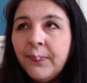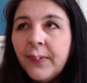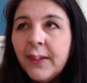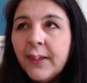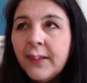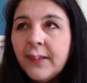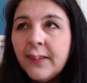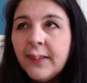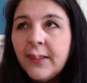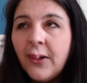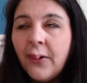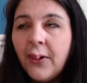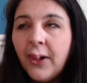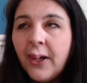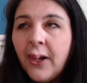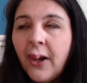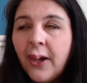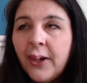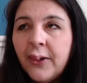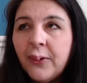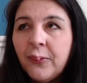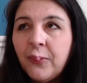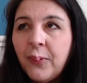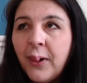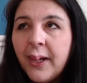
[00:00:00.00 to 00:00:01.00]
So I
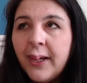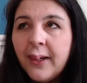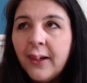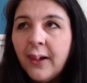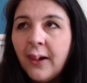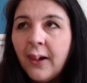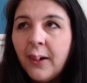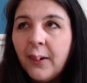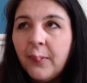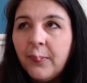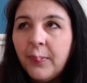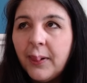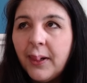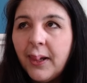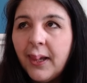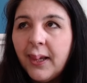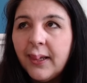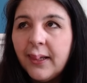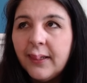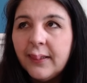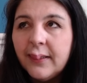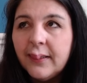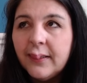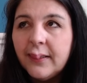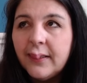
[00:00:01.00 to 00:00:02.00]
kind of wake up
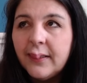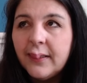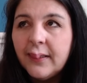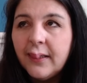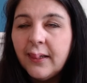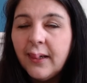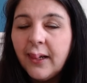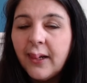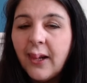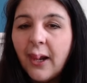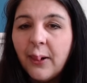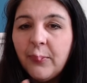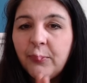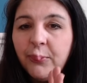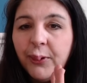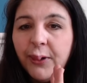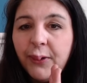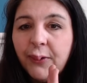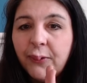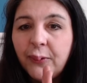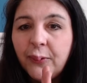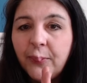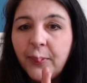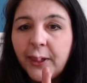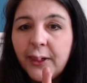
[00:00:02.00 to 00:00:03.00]
and I can't breathe
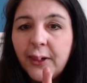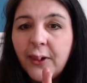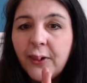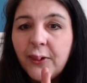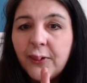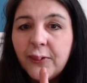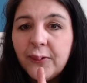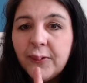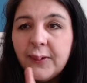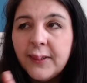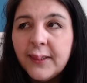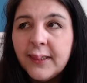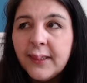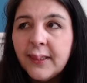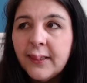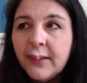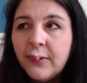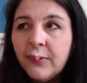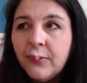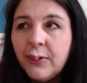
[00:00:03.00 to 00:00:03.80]
through my nose,